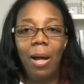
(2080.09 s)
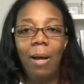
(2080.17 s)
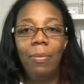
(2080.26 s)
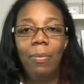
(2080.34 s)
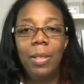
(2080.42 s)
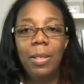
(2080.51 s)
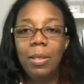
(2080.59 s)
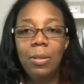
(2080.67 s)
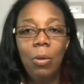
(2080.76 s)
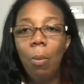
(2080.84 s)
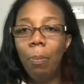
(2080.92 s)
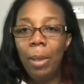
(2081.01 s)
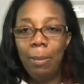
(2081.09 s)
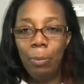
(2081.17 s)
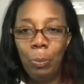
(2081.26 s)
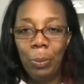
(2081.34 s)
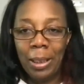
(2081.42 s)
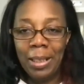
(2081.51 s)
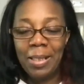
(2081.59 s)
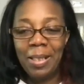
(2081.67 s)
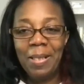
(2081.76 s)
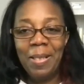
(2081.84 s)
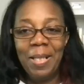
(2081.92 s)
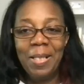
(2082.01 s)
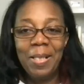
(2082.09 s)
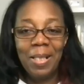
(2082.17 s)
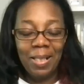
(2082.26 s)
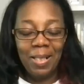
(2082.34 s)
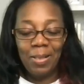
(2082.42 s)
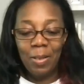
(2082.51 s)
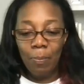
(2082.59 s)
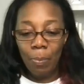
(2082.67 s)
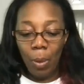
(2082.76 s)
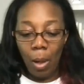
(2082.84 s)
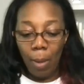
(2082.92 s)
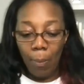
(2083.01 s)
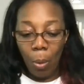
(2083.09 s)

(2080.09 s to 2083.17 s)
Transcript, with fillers: and this is not people pleasing this is um,